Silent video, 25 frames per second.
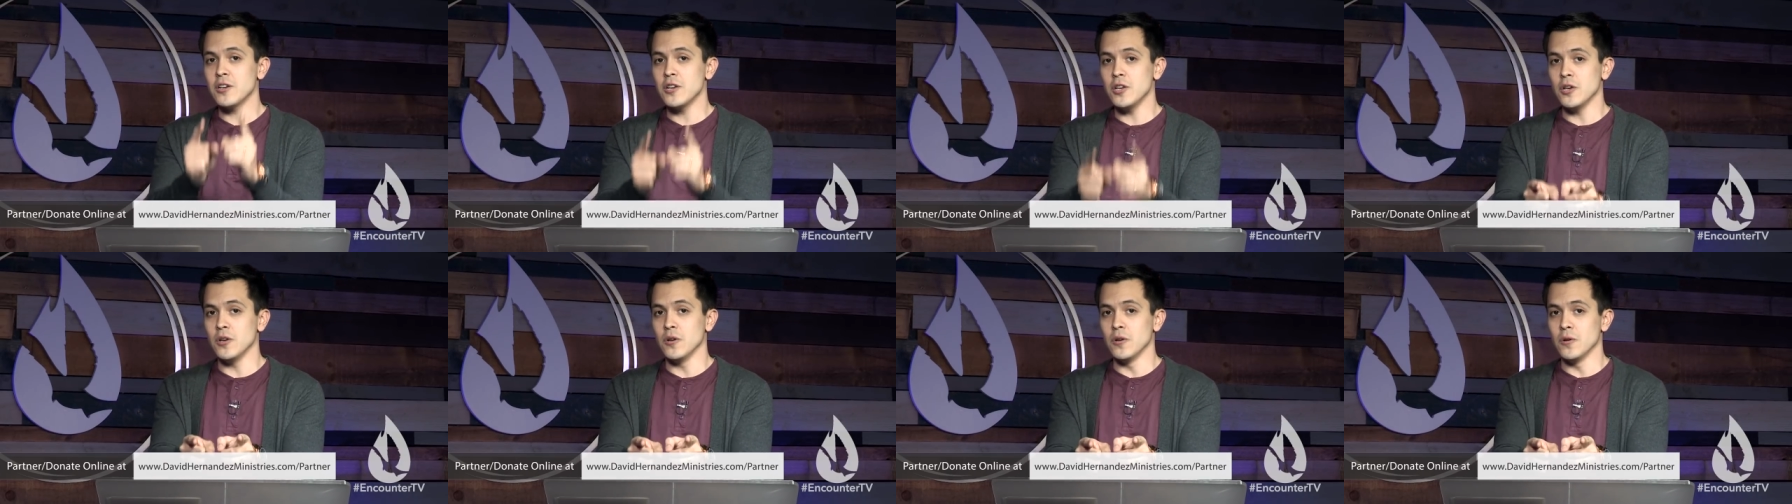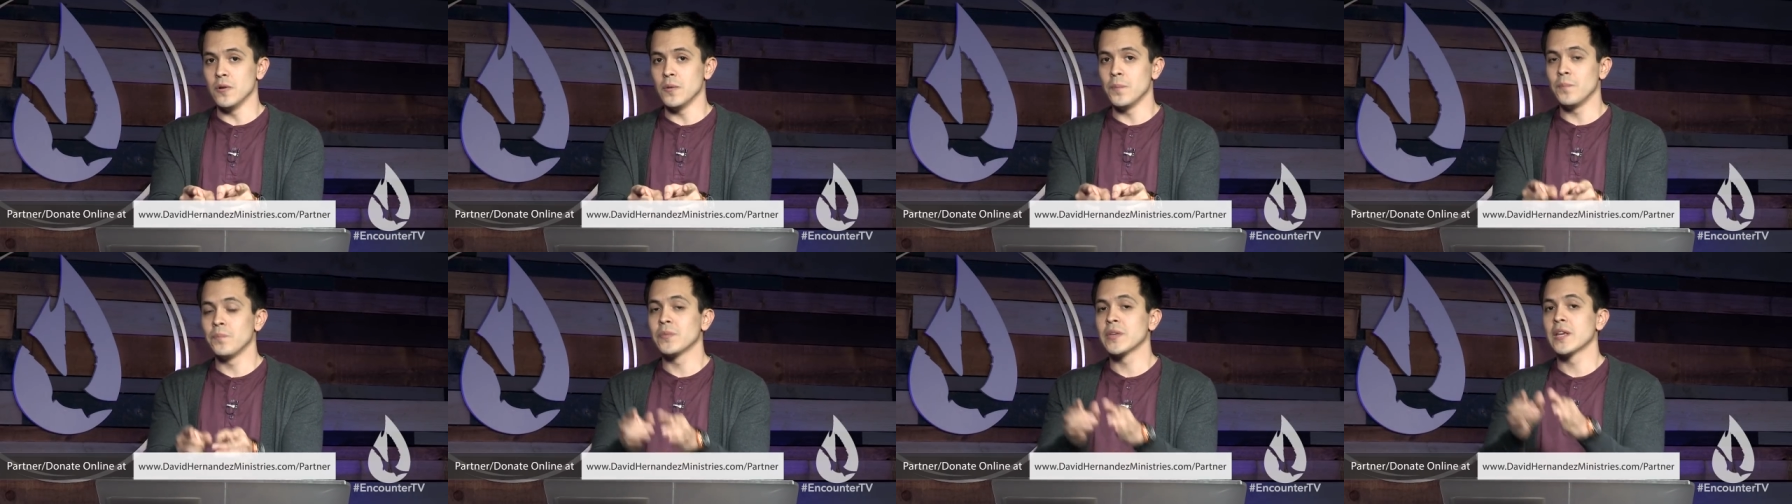
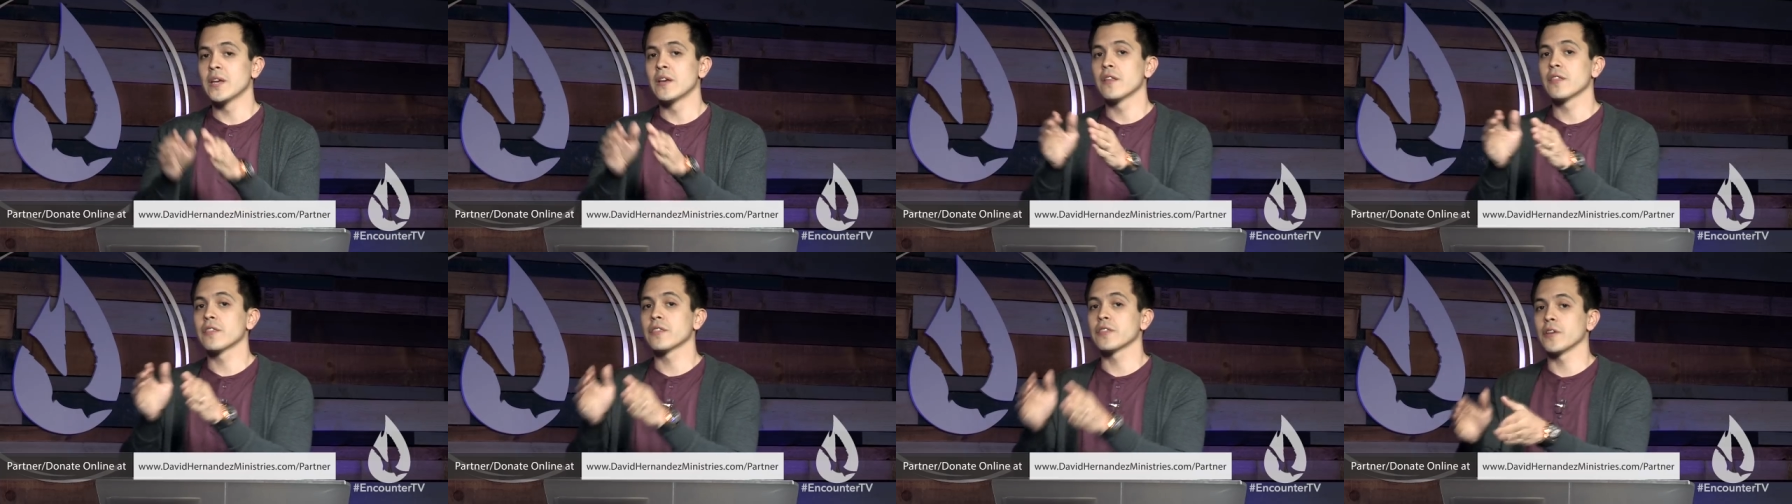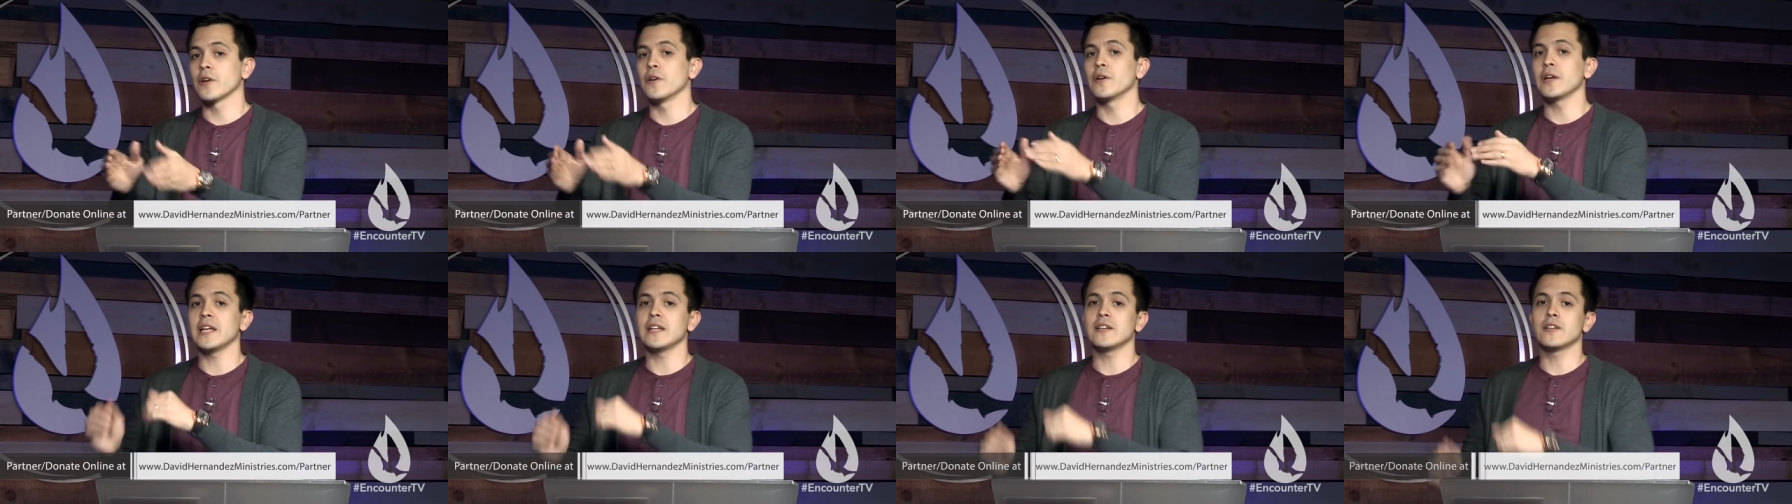new
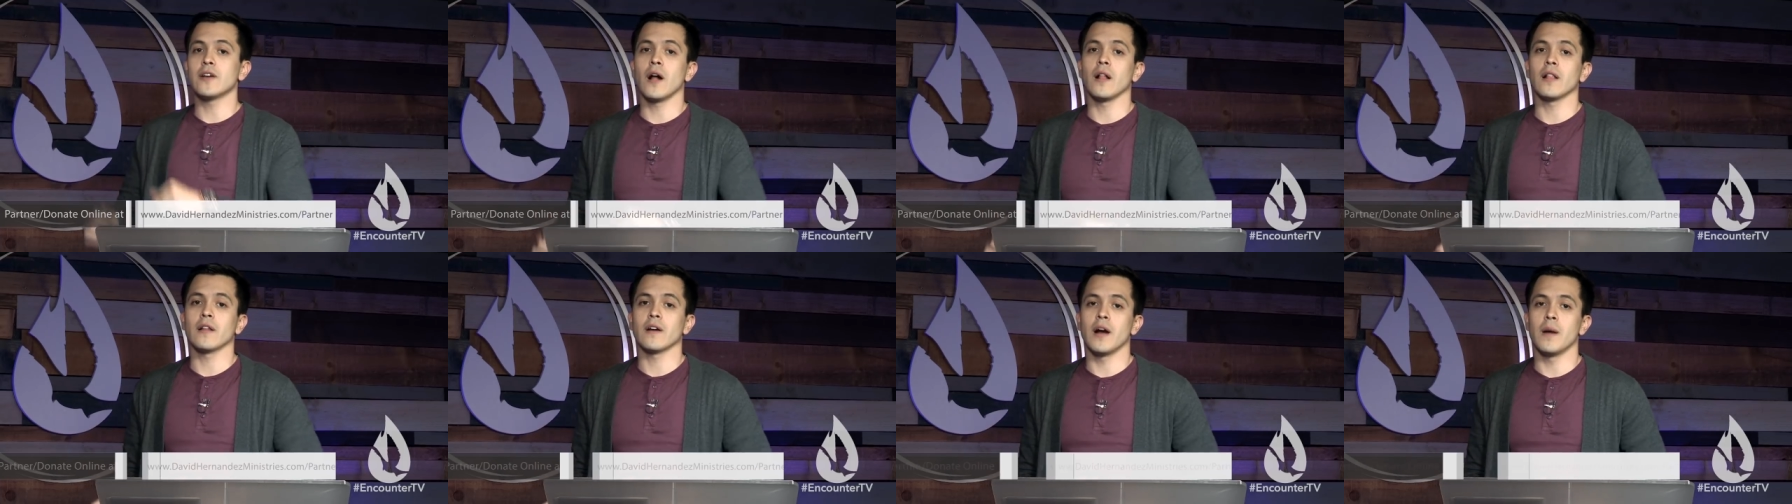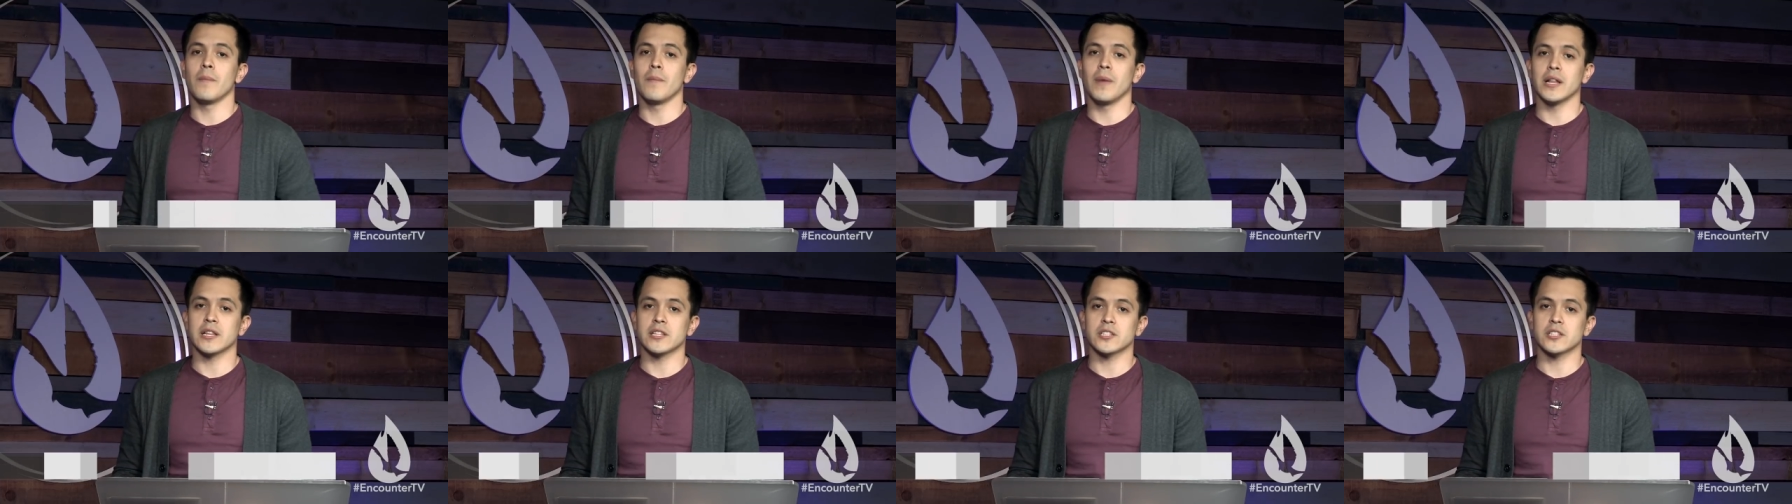$30 a month